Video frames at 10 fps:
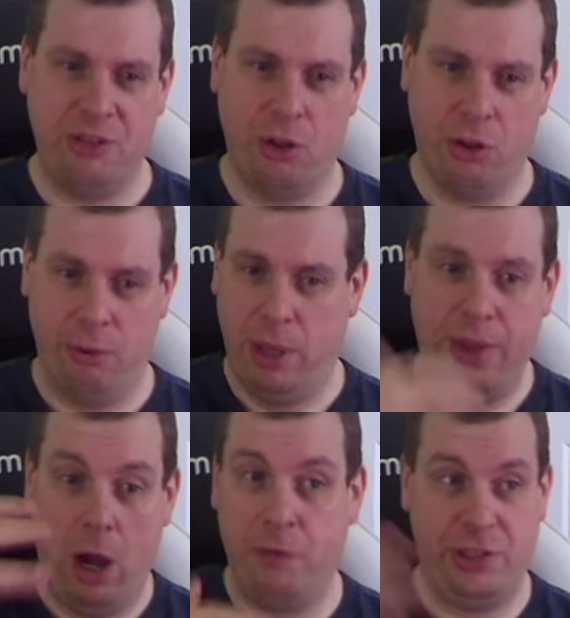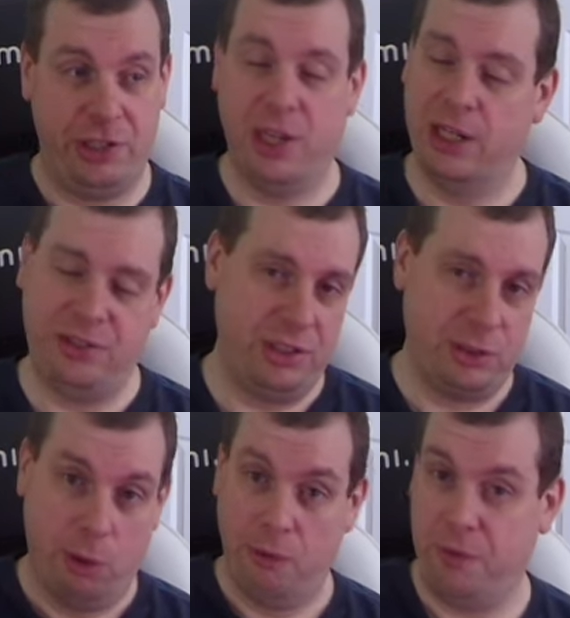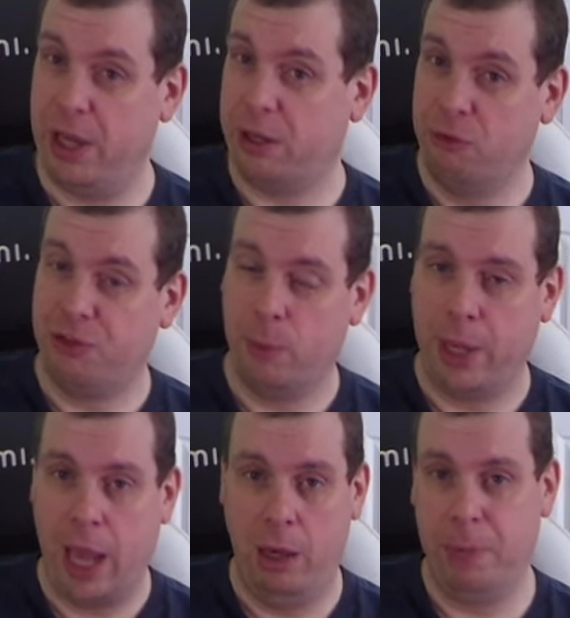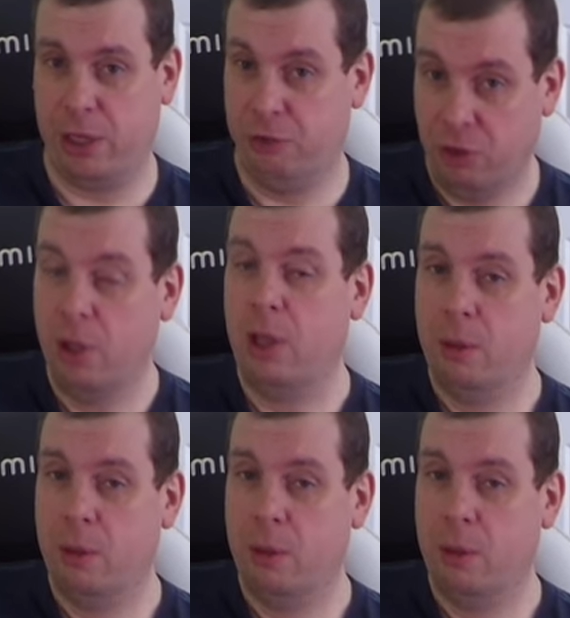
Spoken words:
So, and that obviously ties into all the vehicles that we're getting, because